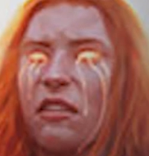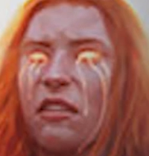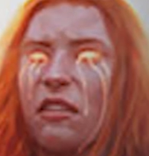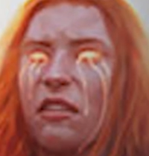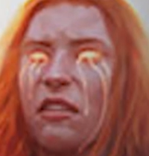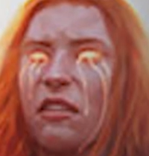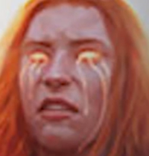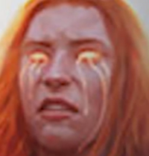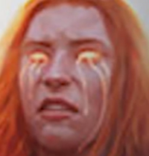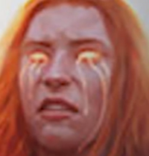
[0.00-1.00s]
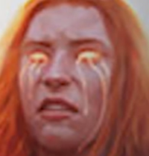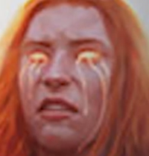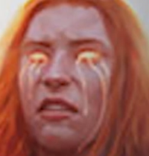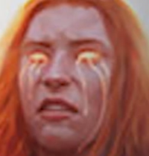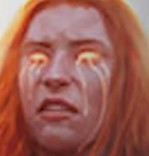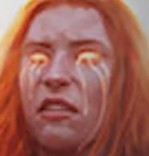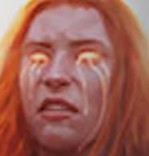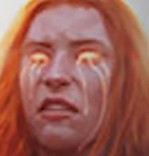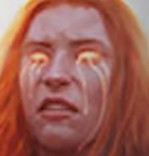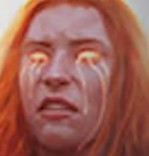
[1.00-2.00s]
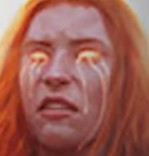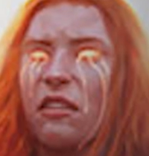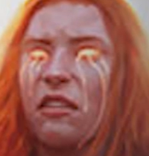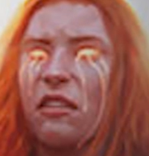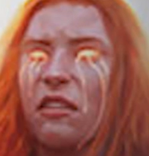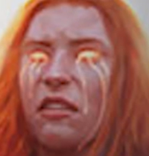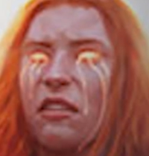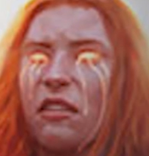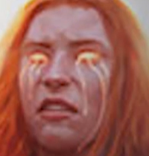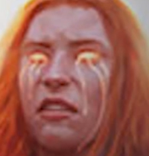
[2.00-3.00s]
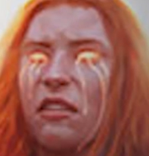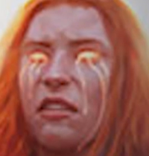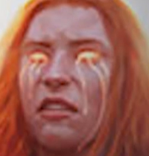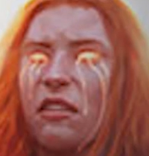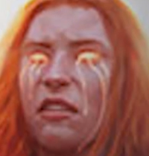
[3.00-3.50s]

(not speaking)